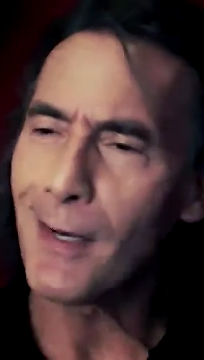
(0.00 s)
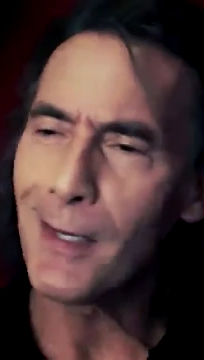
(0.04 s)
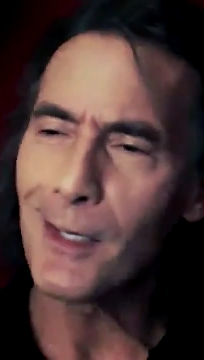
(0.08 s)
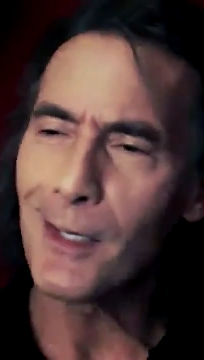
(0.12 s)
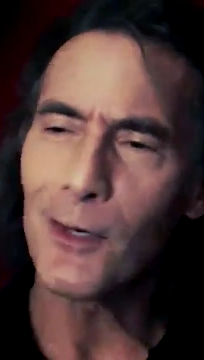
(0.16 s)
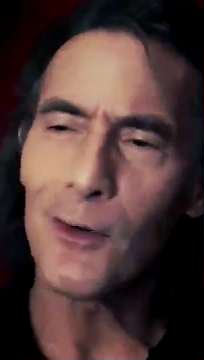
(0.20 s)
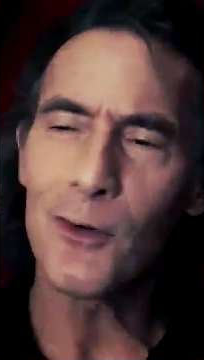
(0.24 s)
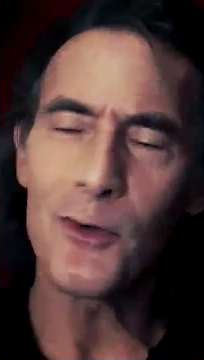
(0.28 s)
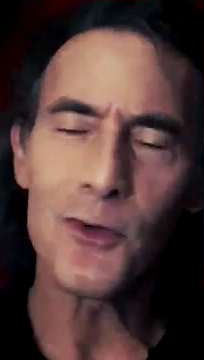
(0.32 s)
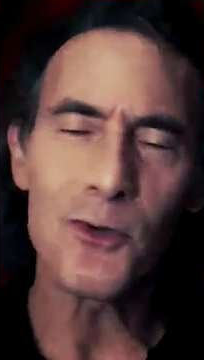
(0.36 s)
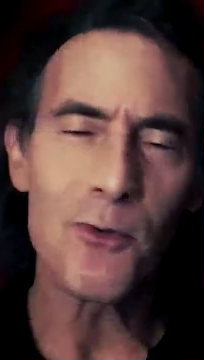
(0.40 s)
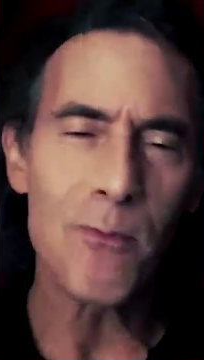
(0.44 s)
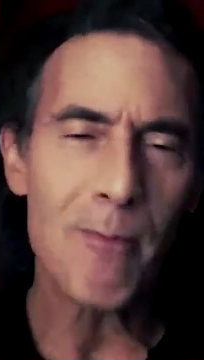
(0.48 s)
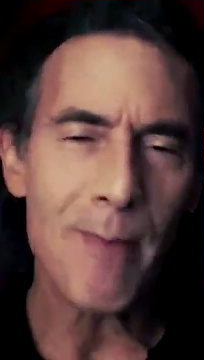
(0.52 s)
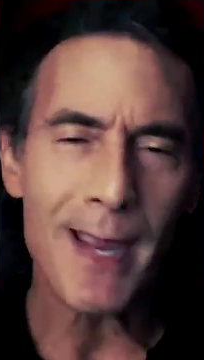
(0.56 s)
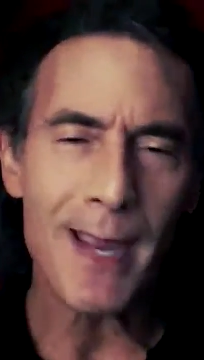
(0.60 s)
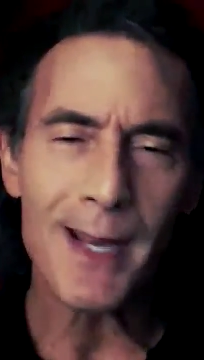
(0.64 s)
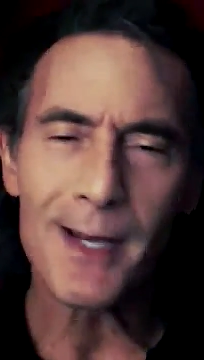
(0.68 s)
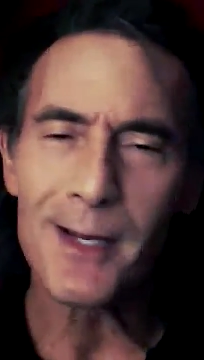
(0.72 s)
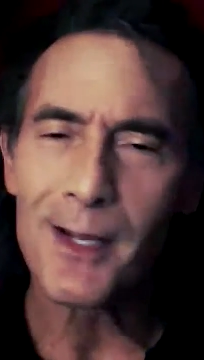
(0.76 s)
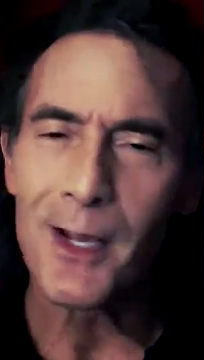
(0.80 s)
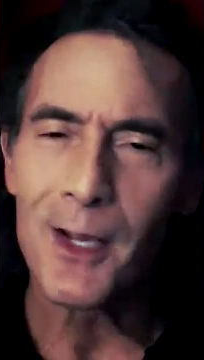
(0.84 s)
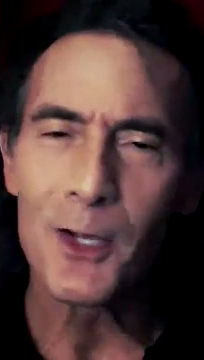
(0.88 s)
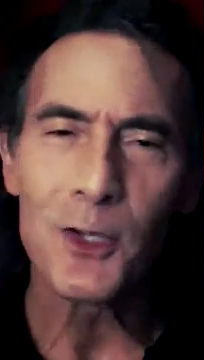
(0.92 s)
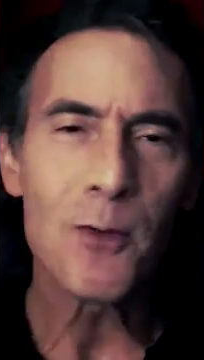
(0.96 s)
You know, you made
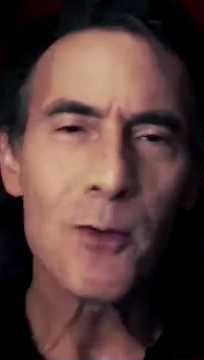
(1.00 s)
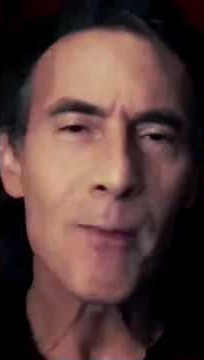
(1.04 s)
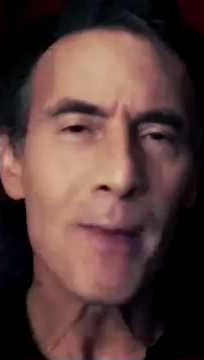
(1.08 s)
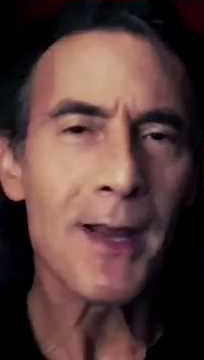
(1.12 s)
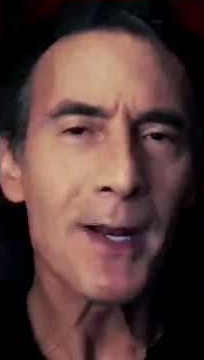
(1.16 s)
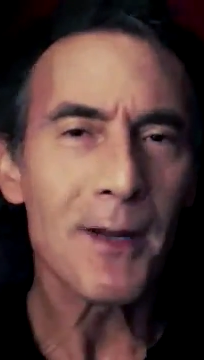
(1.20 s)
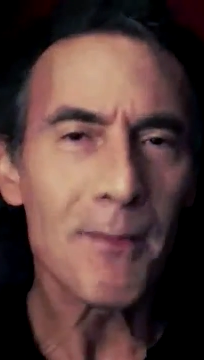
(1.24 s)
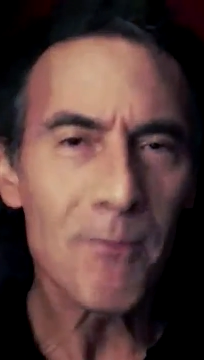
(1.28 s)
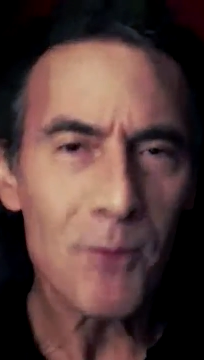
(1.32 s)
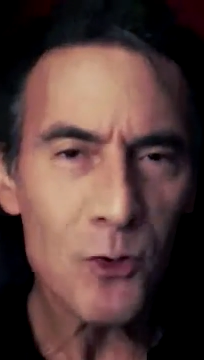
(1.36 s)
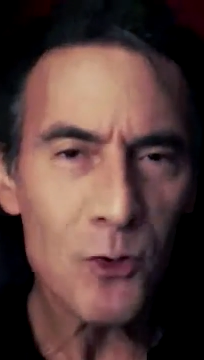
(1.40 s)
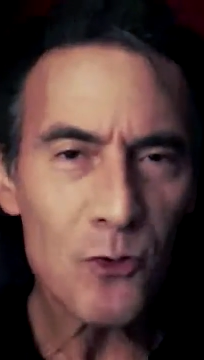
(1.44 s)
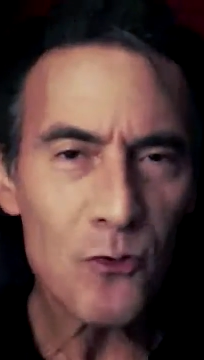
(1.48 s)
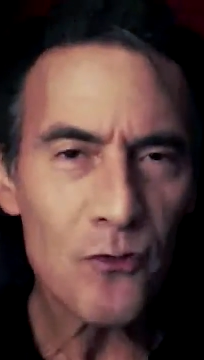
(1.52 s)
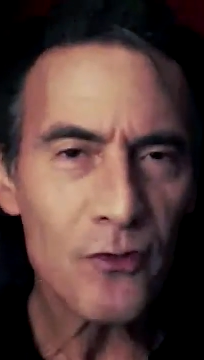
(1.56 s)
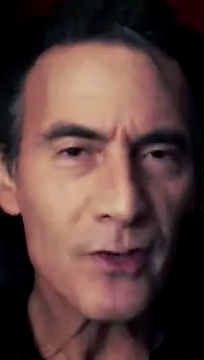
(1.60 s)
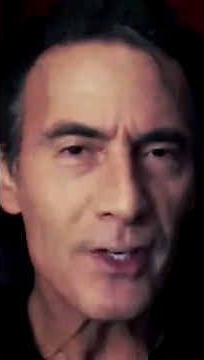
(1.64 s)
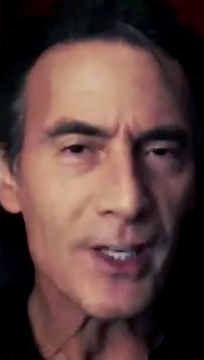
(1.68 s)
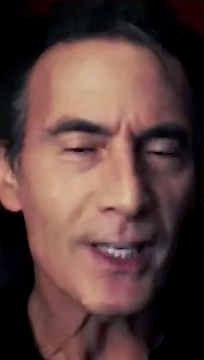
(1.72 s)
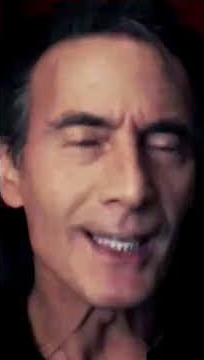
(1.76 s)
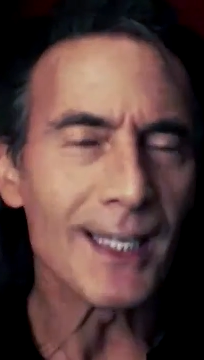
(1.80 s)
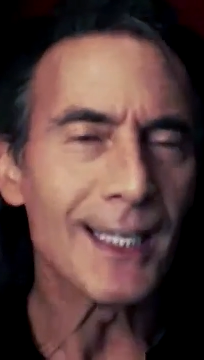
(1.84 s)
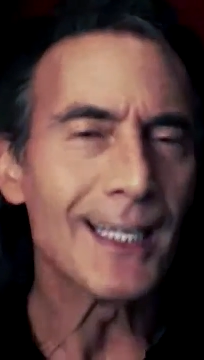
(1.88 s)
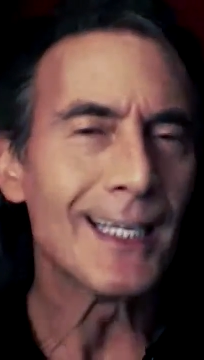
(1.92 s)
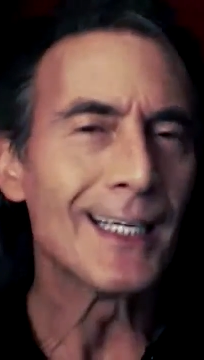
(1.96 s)
a
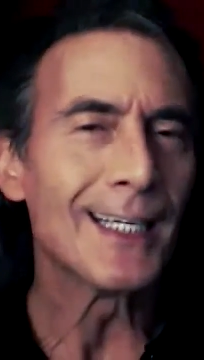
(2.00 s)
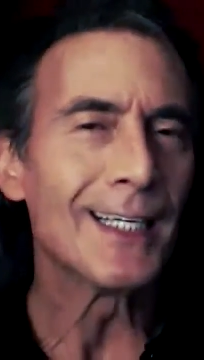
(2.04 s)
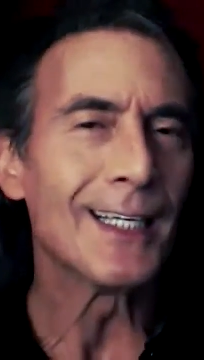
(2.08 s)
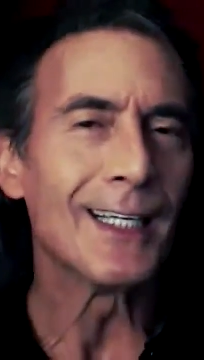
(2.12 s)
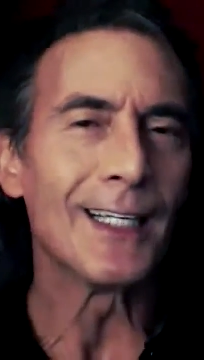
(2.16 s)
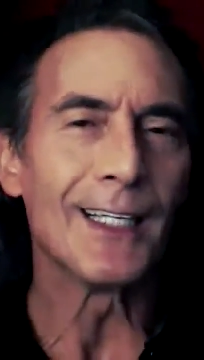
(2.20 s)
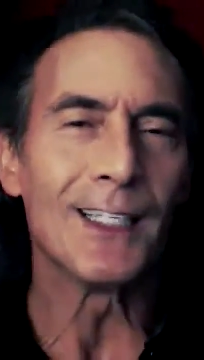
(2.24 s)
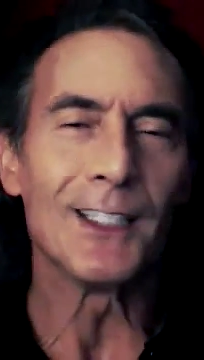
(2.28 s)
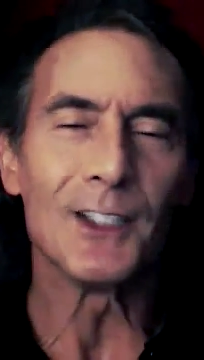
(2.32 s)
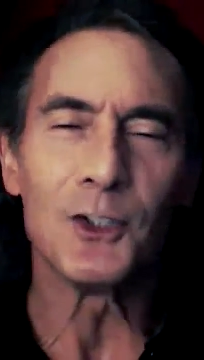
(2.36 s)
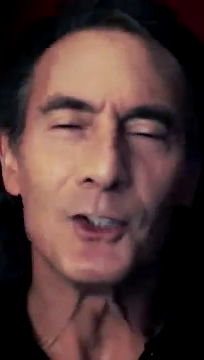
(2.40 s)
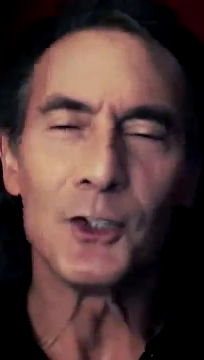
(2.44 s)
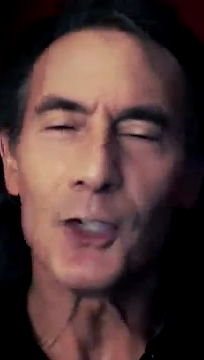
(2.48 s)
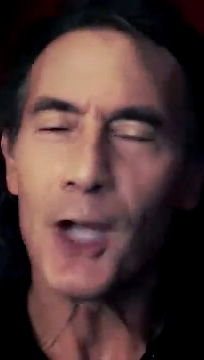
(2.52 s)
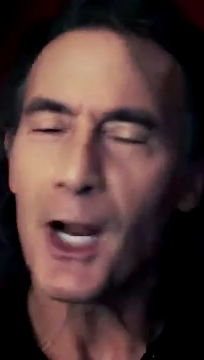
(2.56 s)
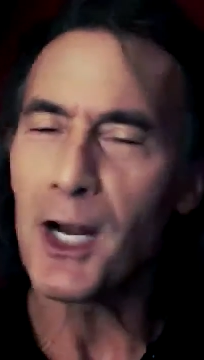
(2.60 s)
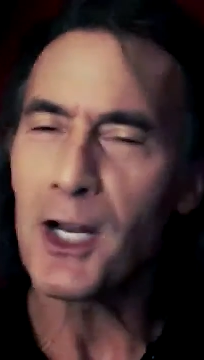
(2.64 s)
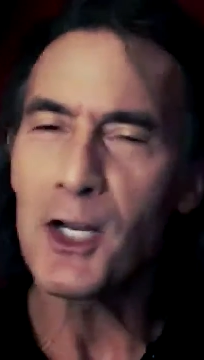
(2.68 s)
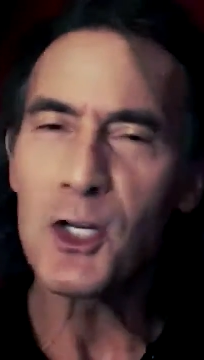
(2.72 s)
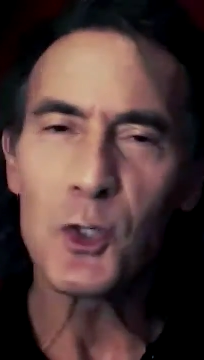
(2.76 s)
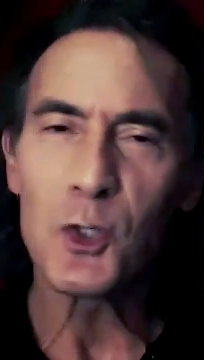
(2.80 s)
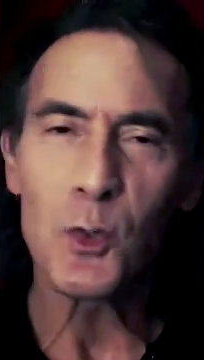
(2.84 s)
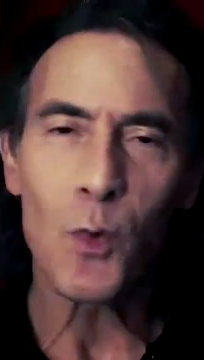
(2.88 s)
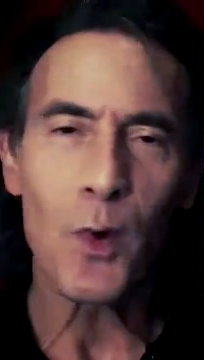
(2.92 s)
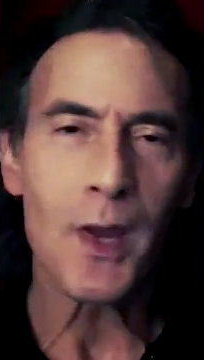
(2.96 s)
movie,
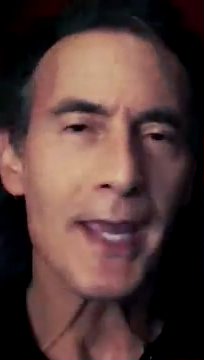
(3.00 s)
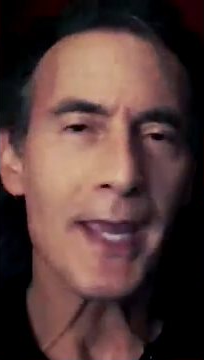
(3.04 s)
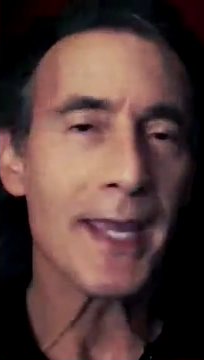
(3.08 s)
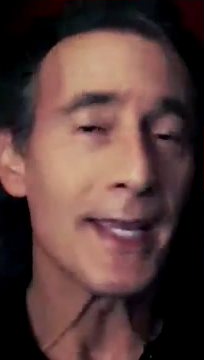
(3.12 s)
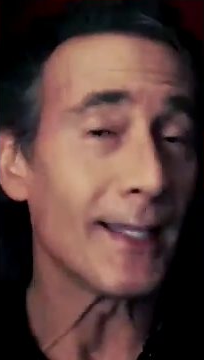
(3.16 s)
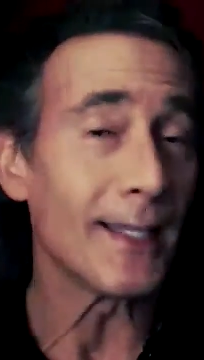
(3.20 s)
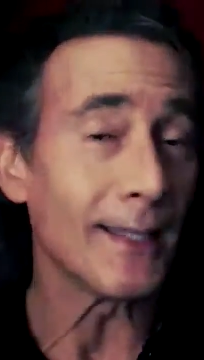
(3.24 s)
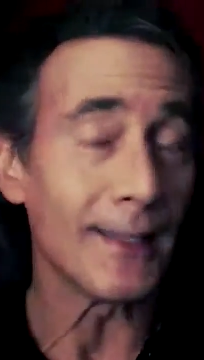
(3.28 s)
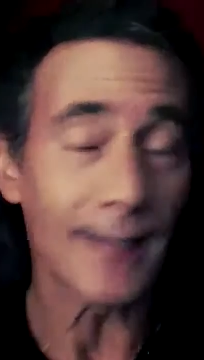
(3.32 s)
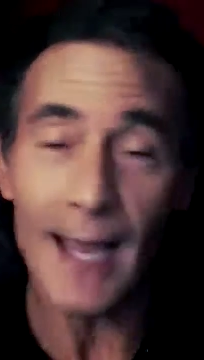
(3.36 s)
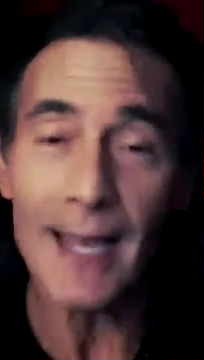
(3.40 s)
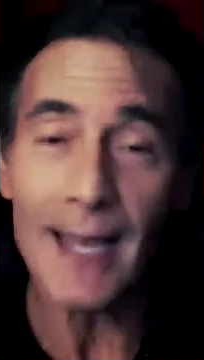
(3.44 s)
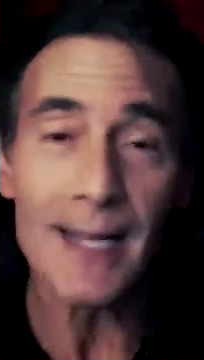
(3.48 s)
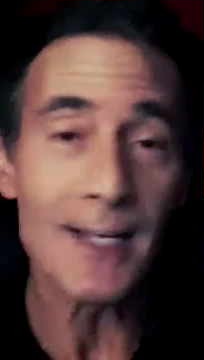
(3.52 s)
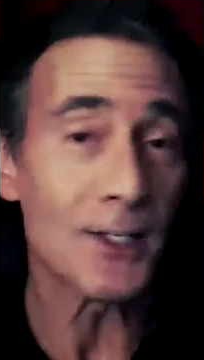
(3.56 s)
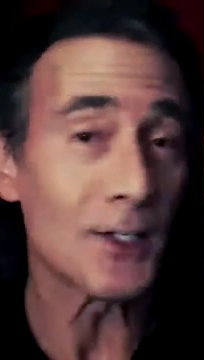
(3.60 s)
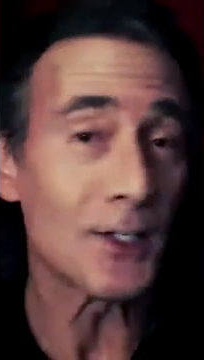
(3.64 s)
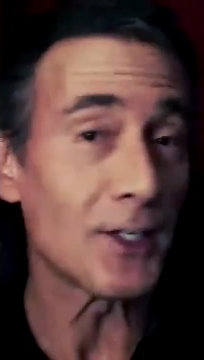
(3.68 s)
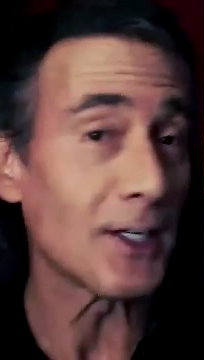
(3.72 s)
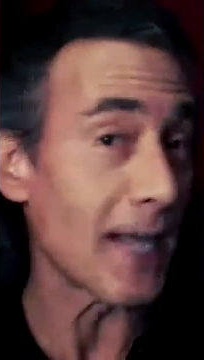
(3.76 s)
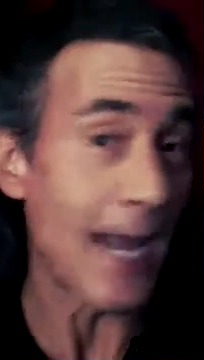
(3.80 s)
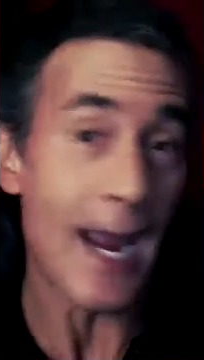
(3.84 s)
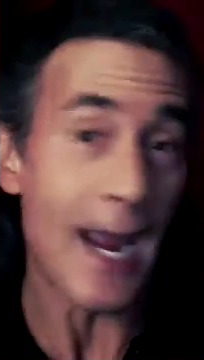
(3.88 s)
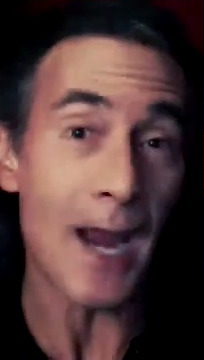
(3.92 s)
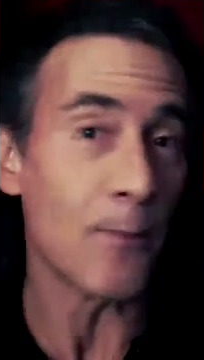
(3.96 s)
Johnny Suede, lights,
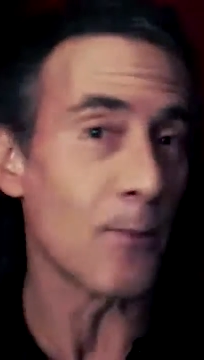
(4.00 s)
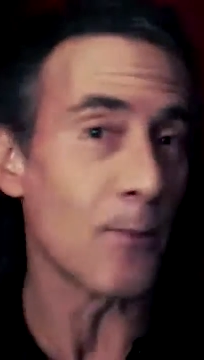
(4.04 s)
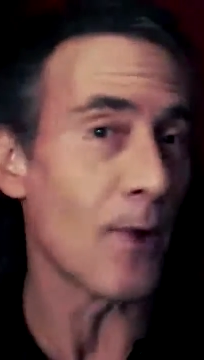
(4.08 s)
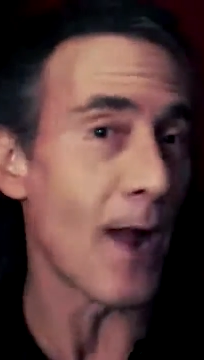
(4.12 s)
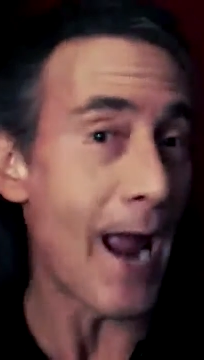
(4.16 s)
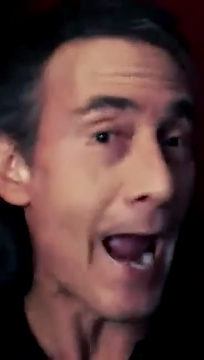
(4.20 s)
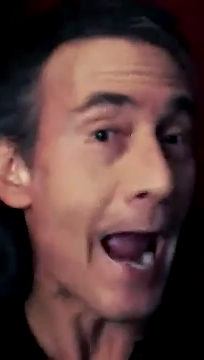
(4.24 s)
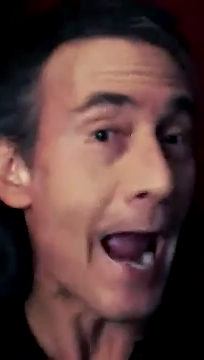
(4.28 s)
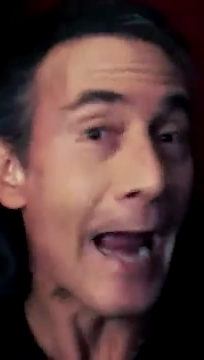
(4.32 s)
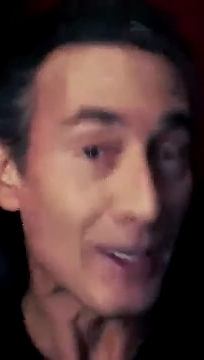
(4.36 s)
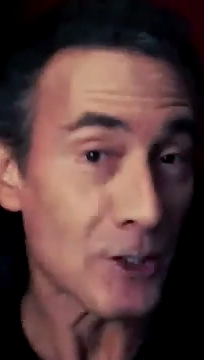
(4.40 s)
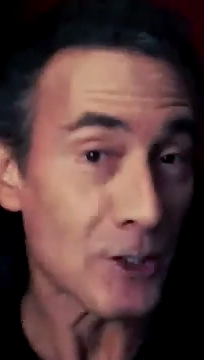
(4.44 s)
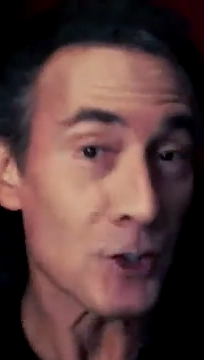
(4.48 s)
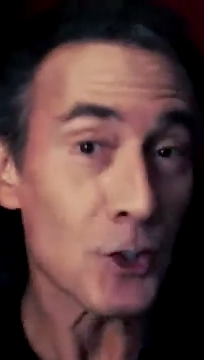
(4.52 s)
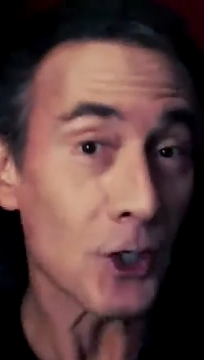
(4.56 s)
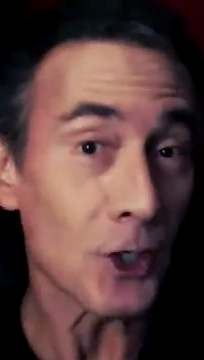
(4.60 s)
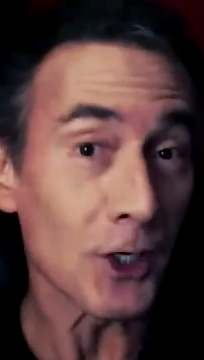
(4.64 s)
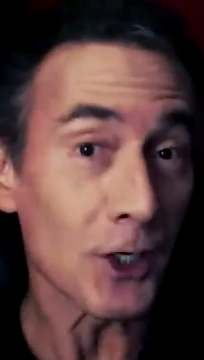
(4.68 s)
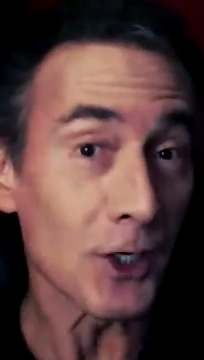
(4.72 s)
camera, action."